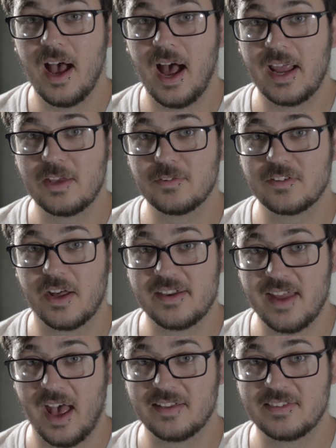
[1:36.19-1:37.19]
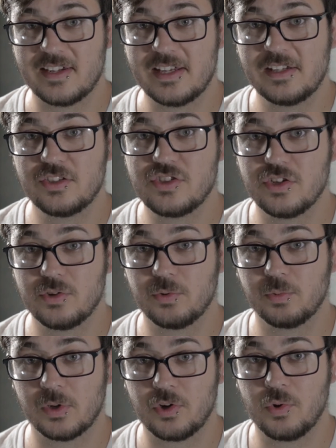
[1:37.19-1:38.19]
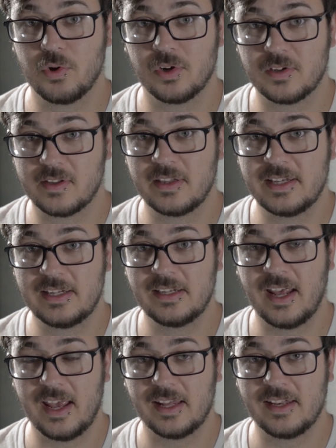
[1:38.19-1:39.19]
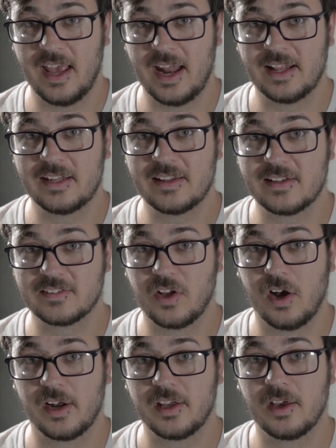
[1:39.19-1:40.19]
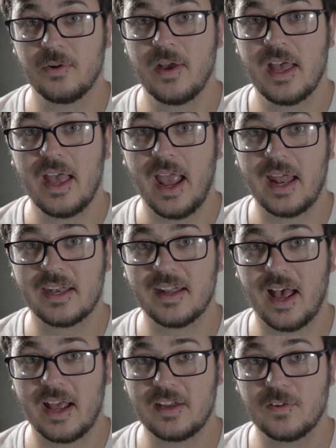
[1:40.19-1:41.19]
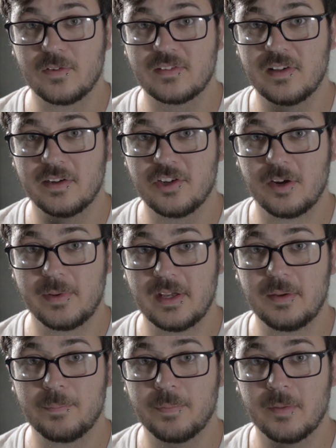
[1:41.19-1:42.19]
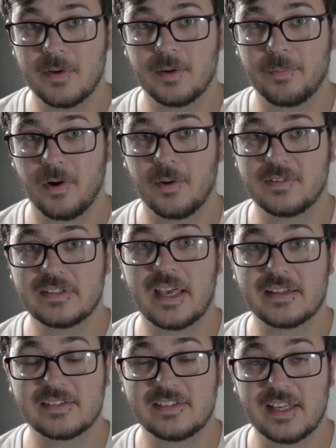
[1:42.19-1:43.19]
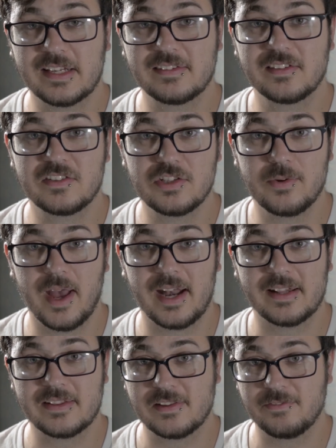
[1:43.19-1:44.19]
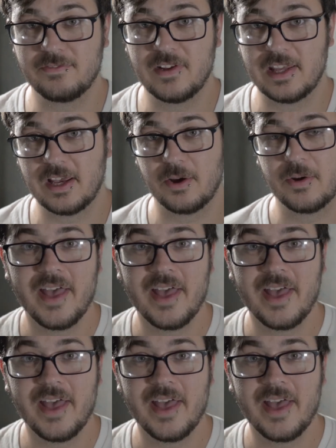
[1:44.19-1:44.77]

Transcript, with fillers: I used Audacity to record, clean, and edit this audio, and I used Adobe Premiere Pro CS6 to edit the video.